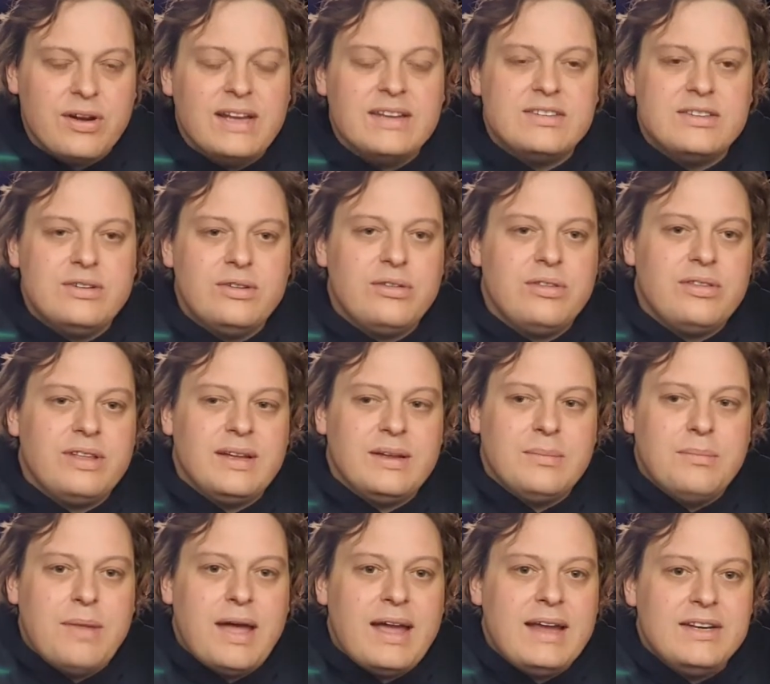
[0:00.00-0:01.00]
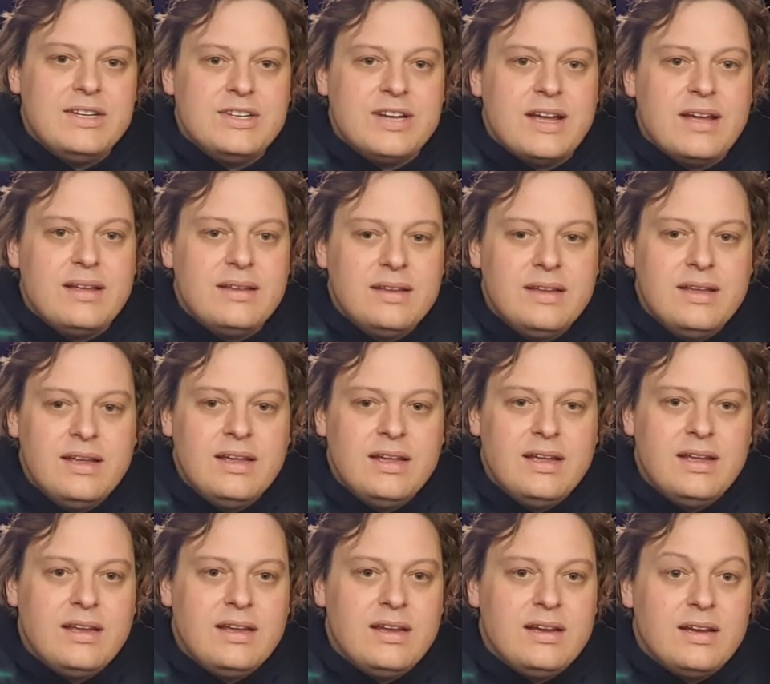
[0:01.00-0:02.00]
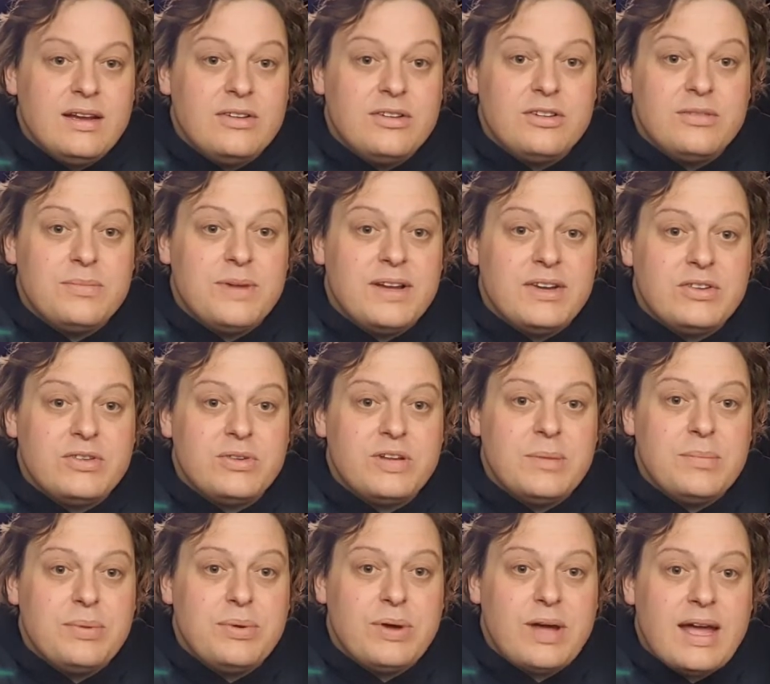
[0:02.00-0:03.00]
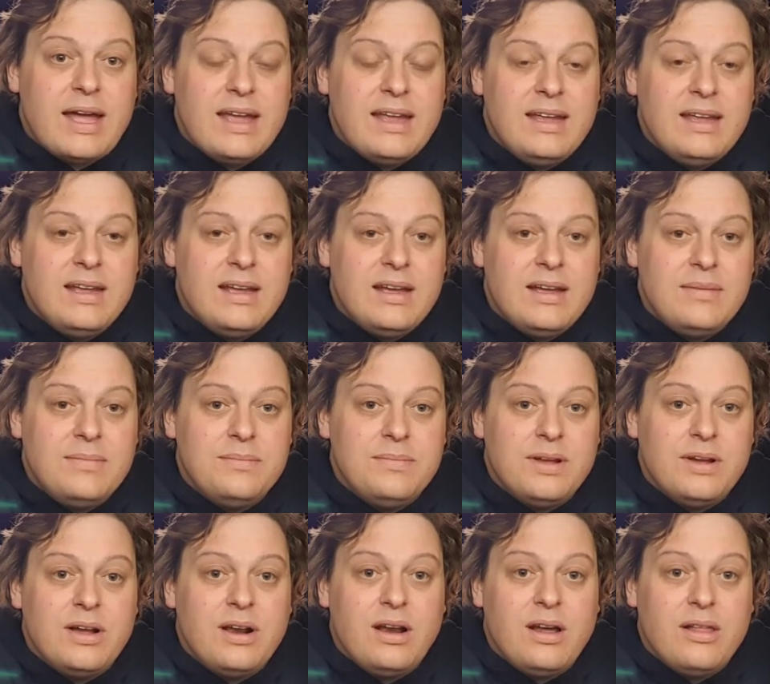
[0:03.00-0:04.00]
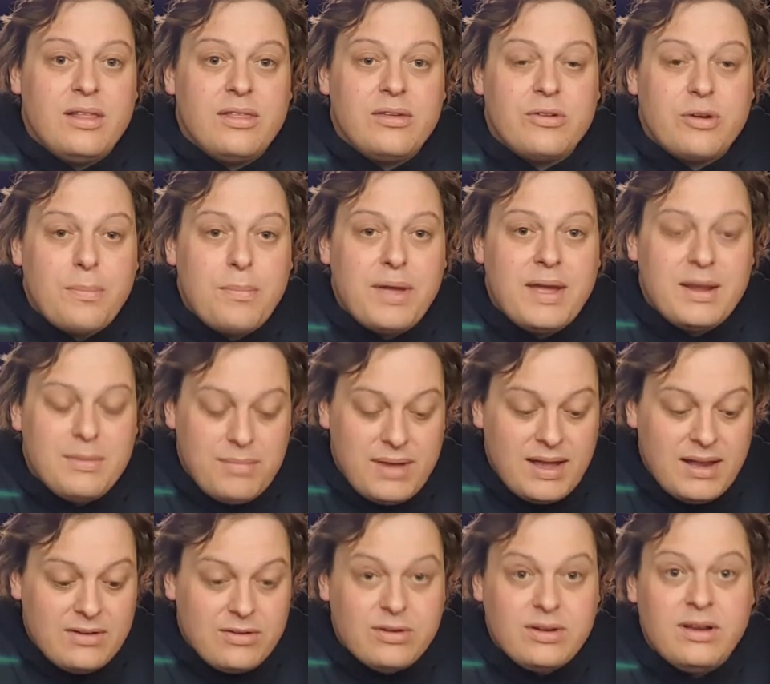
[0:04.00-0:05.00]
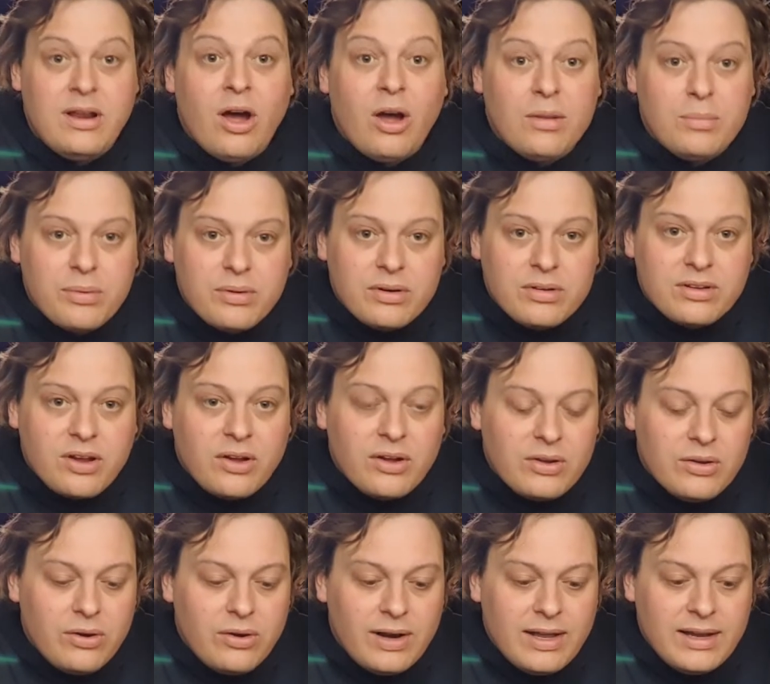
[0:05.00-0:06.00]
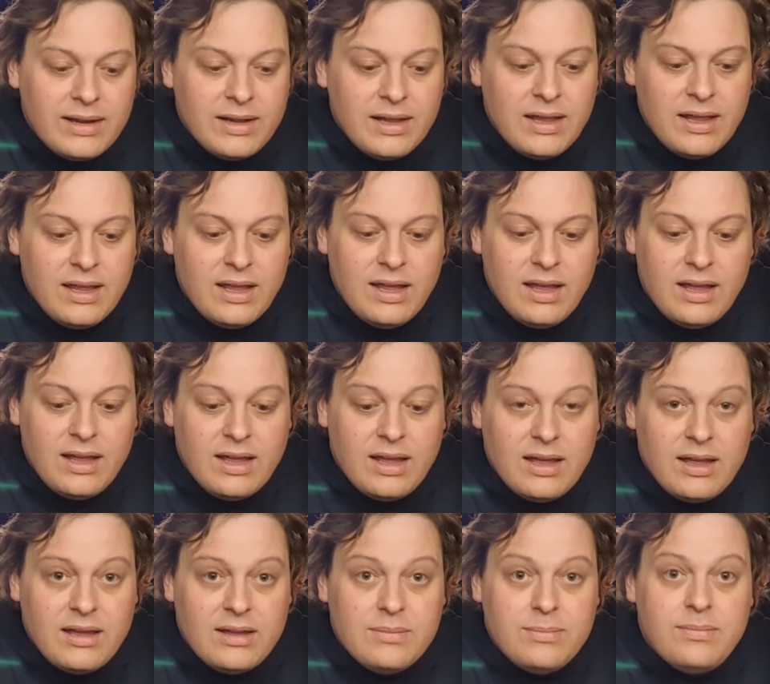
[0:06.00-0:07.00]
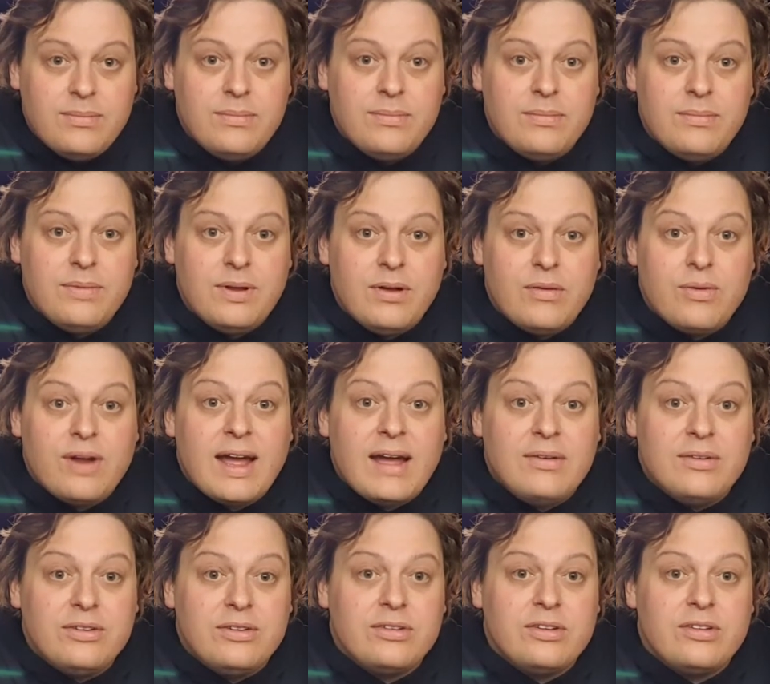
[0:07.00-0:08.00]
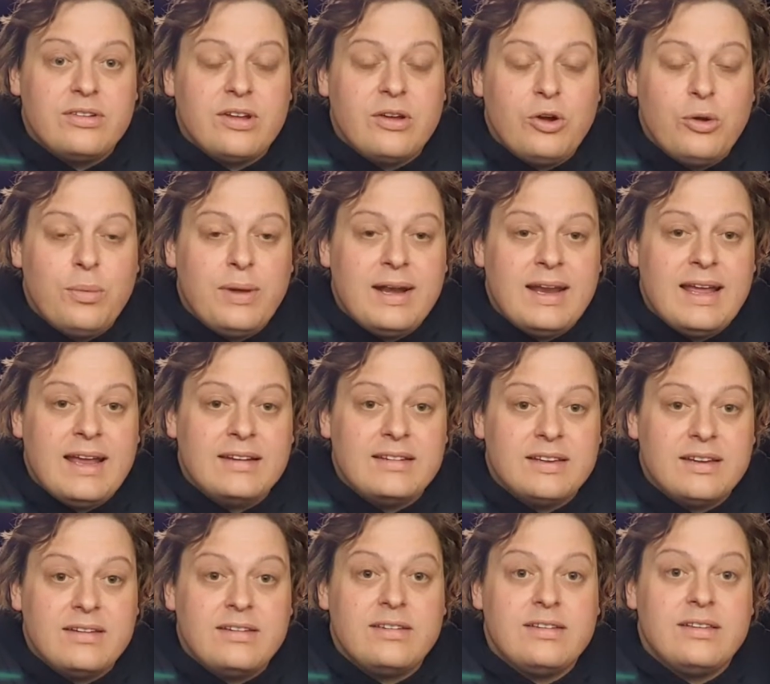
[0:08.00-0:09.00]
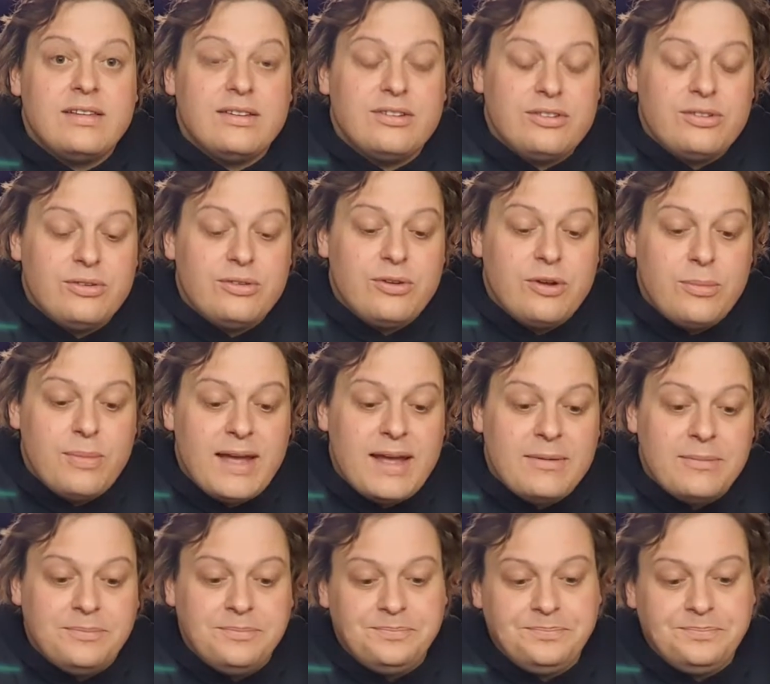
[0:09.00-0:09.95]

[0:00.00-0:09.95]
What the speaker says: It's nothing major, you know, just make sure you put a cloth or a pig mat or a diaper, as I call it, around just to soak up any excess that should come out.